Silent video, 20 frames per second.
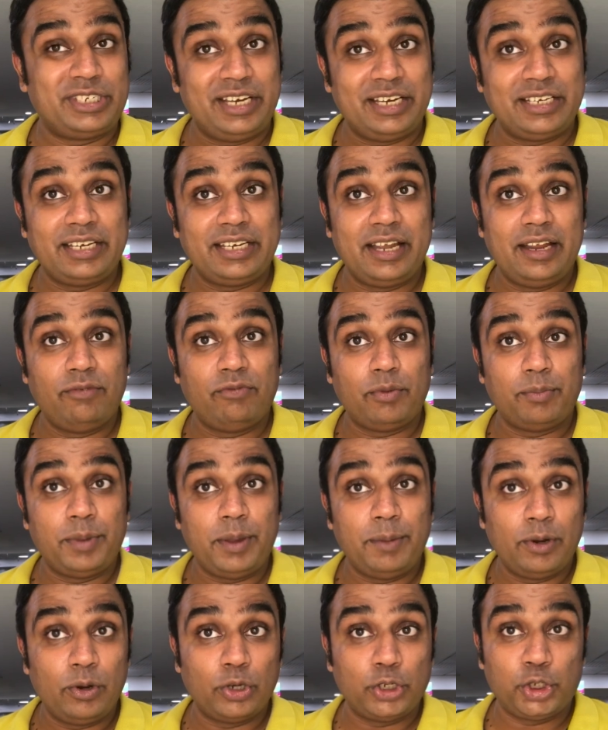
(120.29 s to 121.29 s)
yet again for
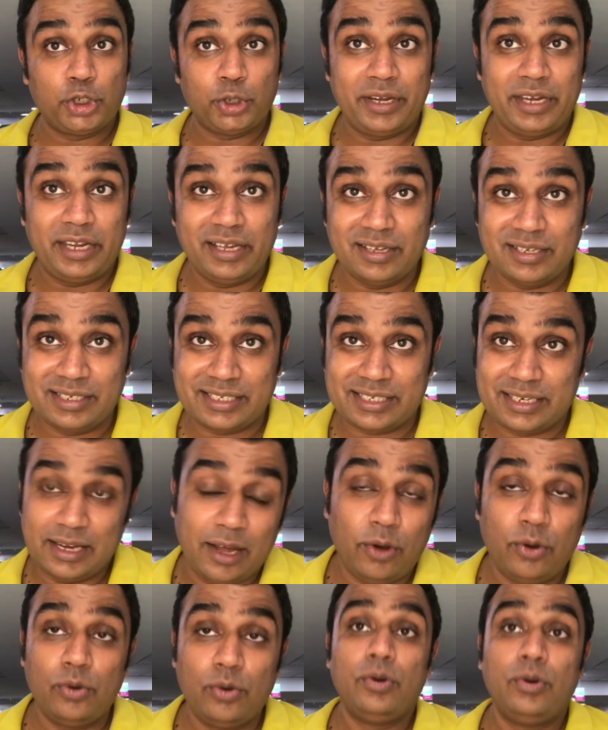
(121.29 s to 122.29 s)
people who are joining us
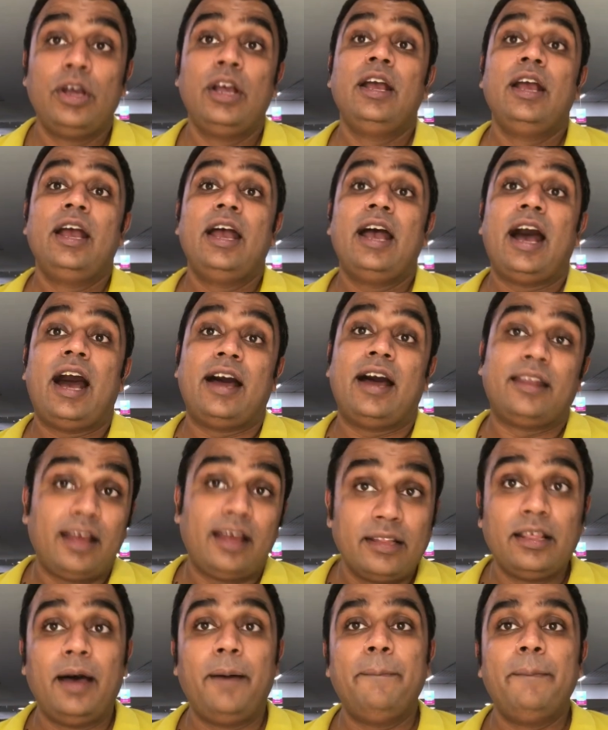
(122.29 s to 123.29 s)
now,
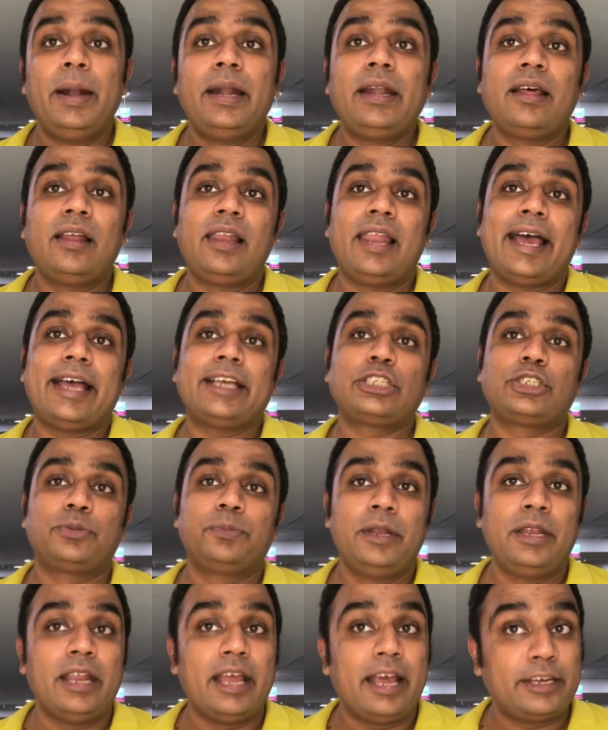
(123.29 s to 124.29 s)
another medal has
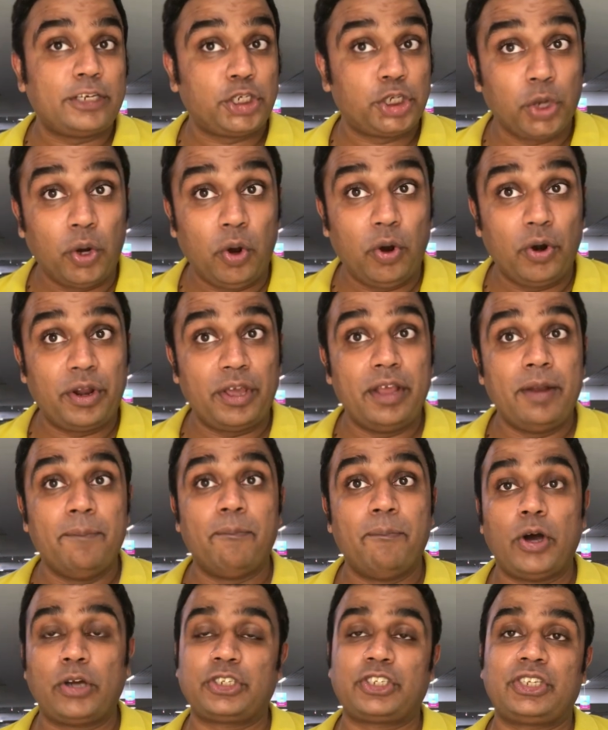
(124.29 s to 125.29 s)
been assured in
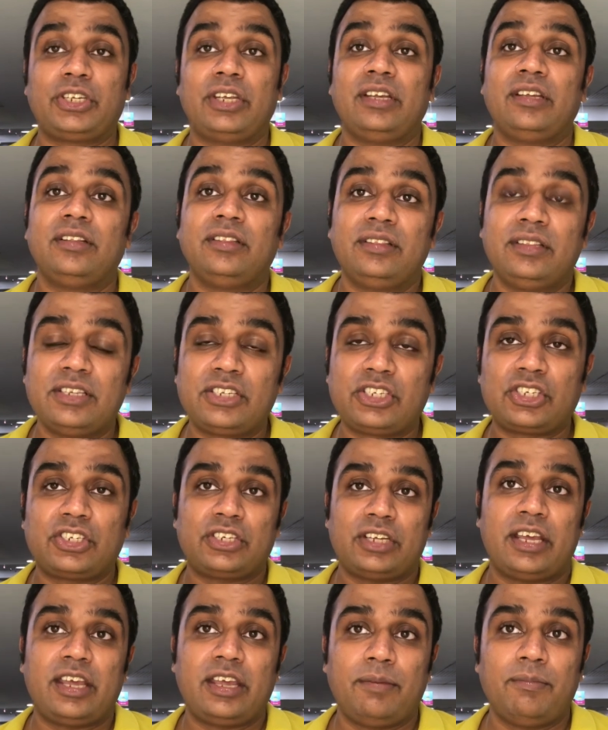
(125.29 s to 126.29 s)
boxing, this
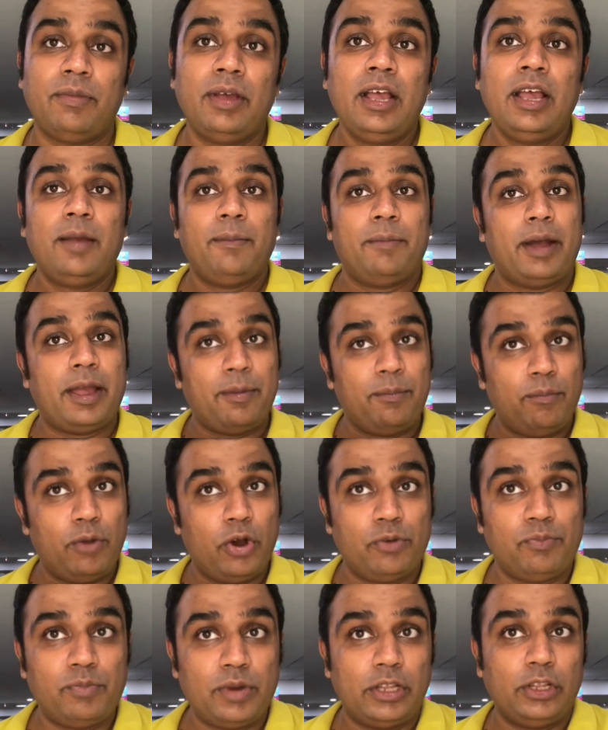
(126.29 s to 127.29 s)
time by
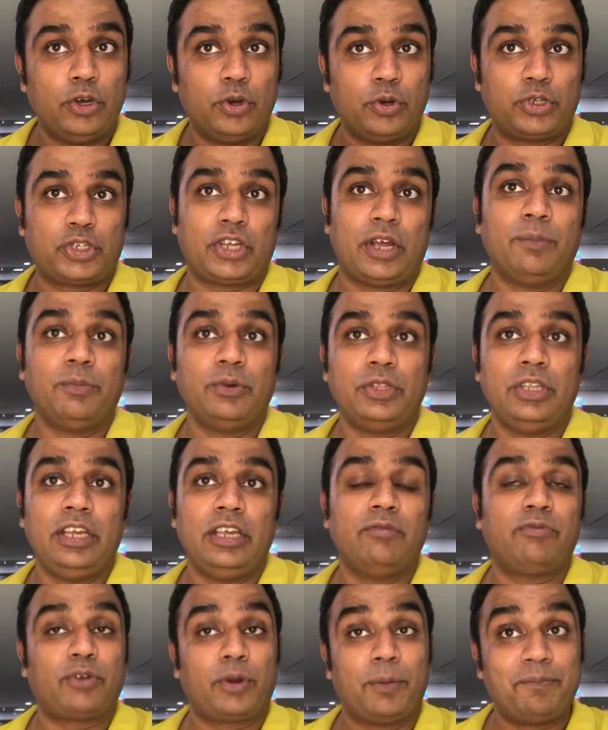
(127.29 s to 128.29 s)
Mohammad
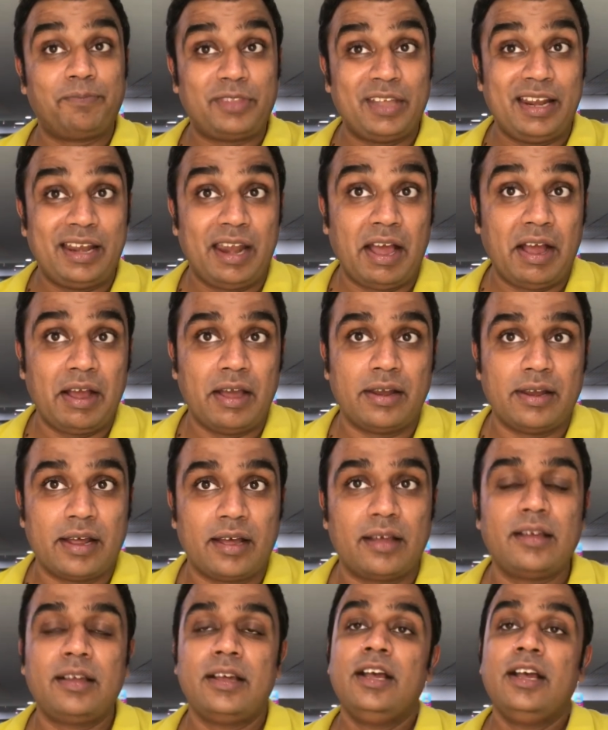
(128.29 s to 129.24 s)
Hussamuddin from Telangana.